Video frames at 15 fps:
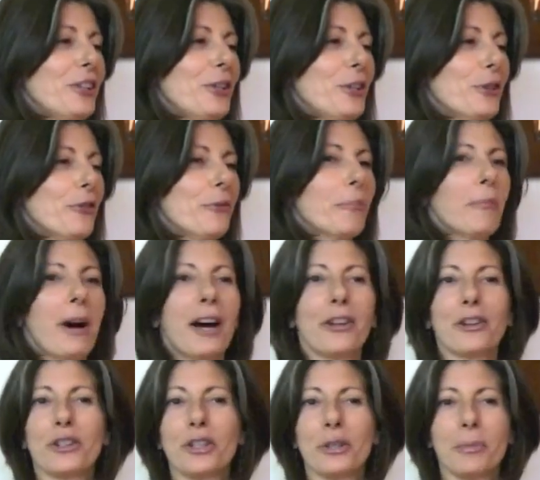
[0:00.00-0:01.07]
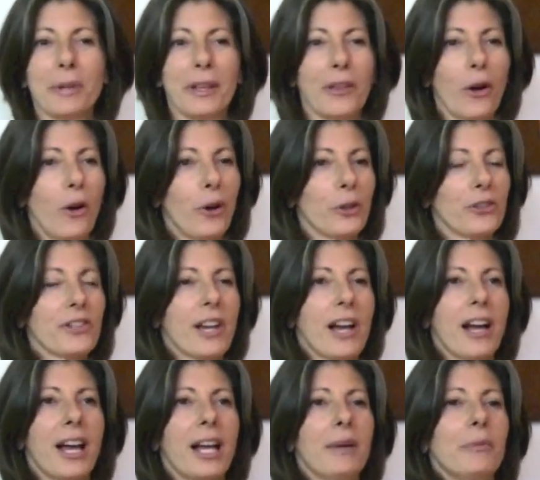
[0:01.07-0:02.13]
You've monitored me the whole
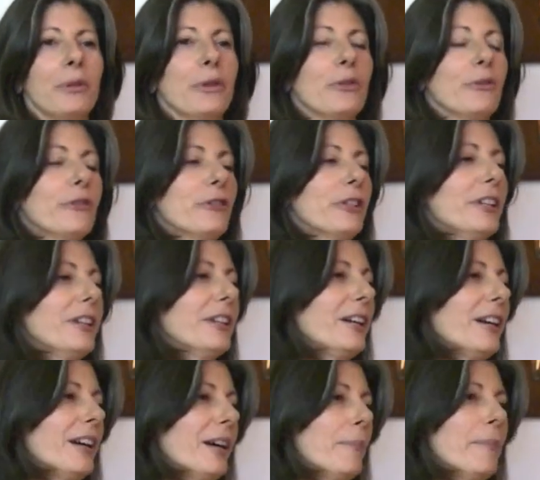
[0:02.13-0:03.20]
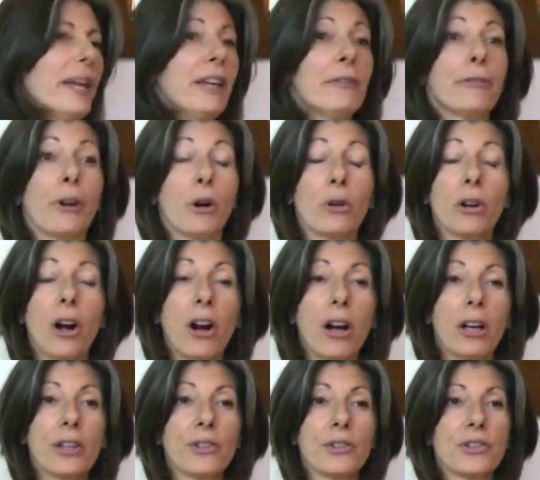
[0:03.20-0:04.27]
time. You've made phone
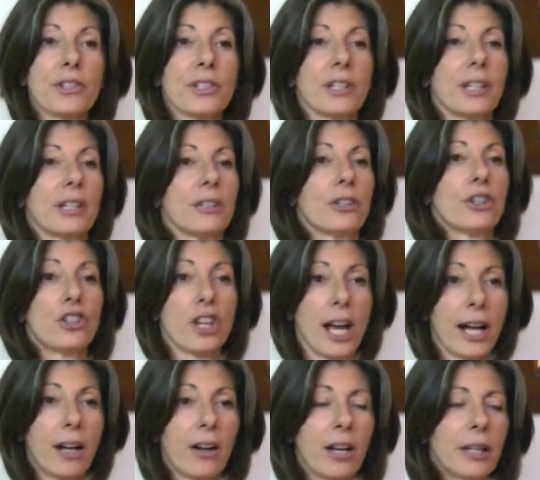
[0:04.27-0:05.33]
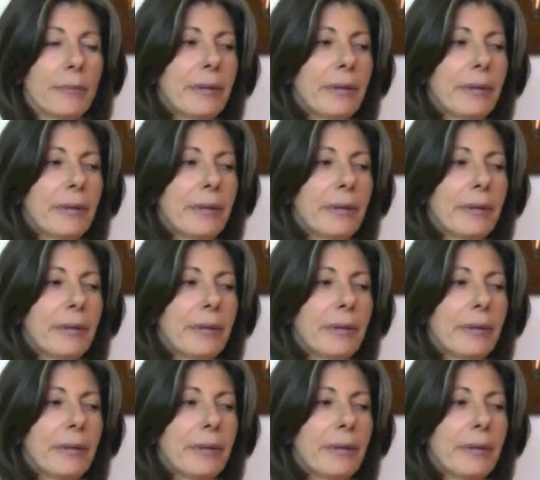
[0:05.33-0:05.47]
calls to check on